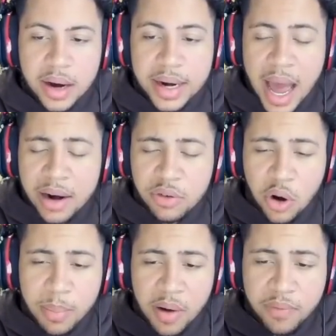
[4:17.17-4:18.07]
I don't know
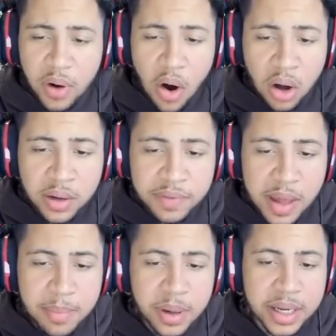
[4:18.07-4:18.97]
about for all of
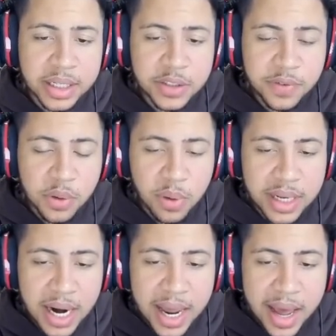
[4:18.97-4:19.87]
them, but at least for the one
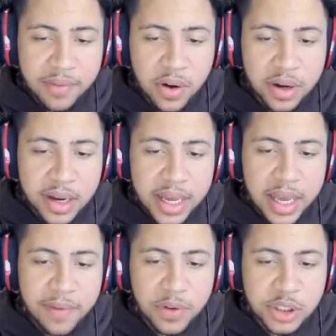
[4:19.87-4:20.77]
that I have on,
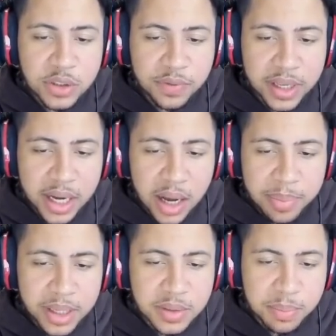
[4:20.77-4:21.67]
if you just flick
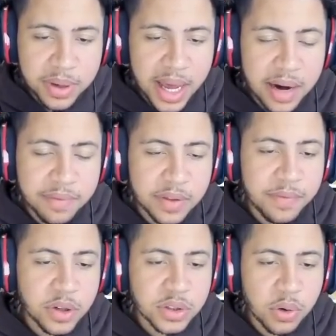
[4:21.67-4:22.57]
up and sprint out of the
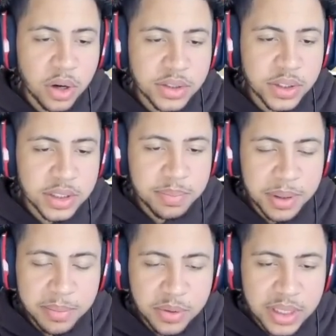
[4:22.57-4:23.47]
first cross, you can
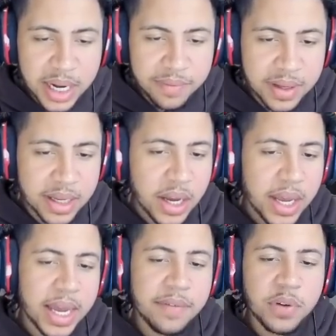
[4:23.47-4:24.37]
speed boost out of it.
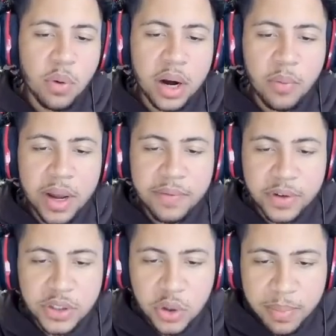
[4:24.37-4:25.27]
And if you want to wait for
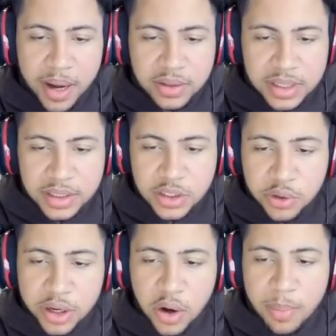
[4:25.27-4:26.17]
2 bounces, you
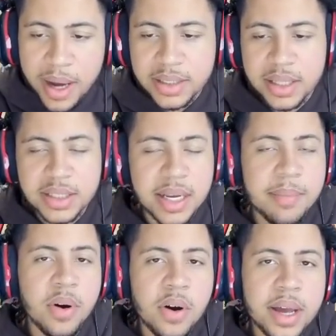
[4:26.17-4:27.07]
could go back to the same
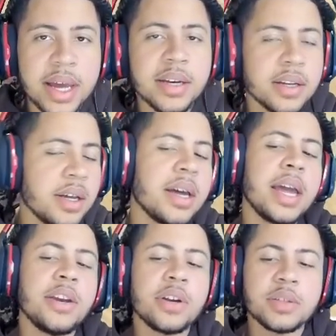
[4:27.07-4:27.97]
ball hand
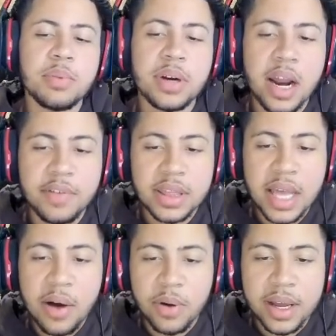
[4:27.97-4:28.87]
and you can sprint out of it
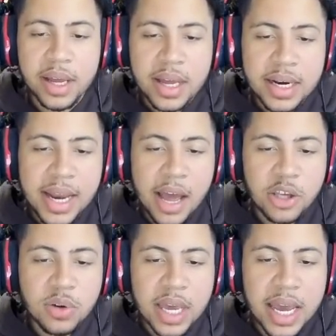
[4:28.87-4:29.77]
that way. Now,
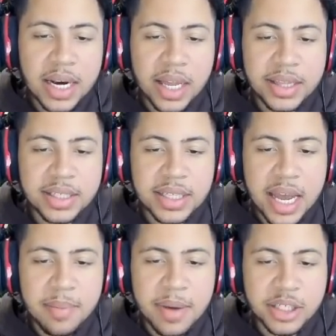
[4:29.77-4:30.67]
you can let this
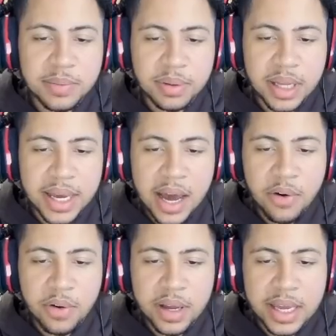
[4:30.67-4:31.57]
animation play
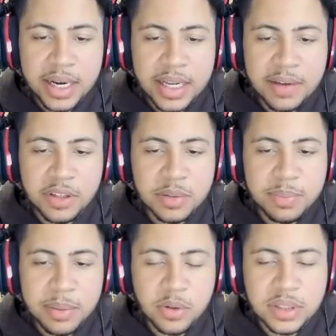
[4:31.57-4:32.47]
out and even
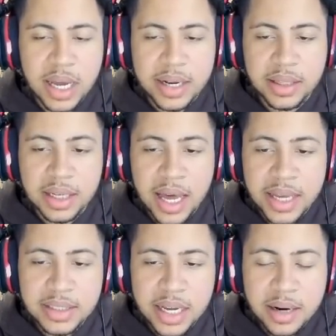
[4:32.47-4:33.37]
speed boost out of the
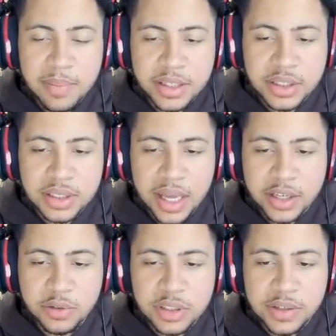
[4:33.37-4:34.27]
last animation, like
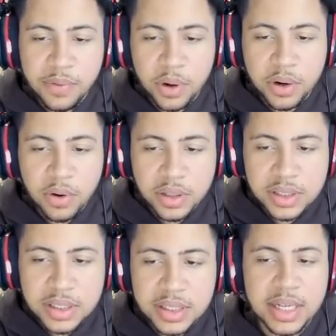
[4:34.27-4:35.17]
you see 4
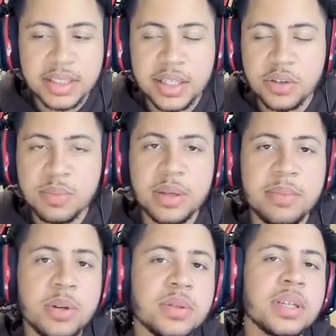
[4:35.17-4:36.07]
crosses and I still speed
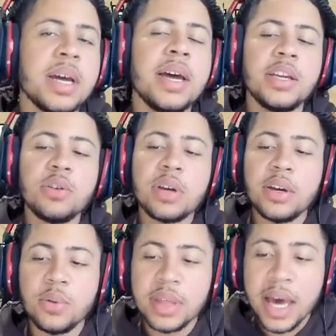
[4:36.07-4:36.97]
boost. You can
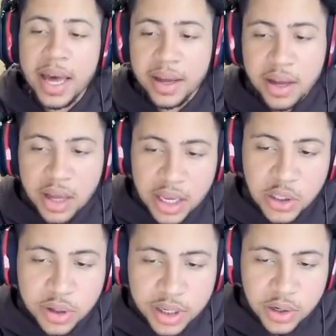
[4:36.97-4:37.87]
do that.
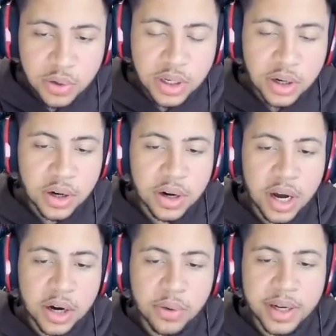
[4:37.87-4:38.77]
You can do your
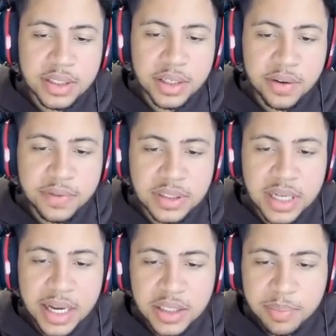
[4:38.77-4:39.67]
aggressive
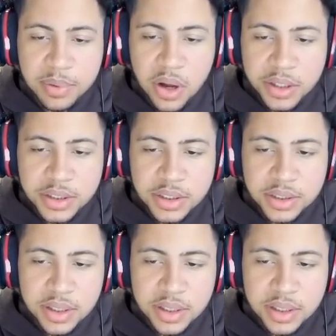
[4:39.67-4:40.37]
size up launch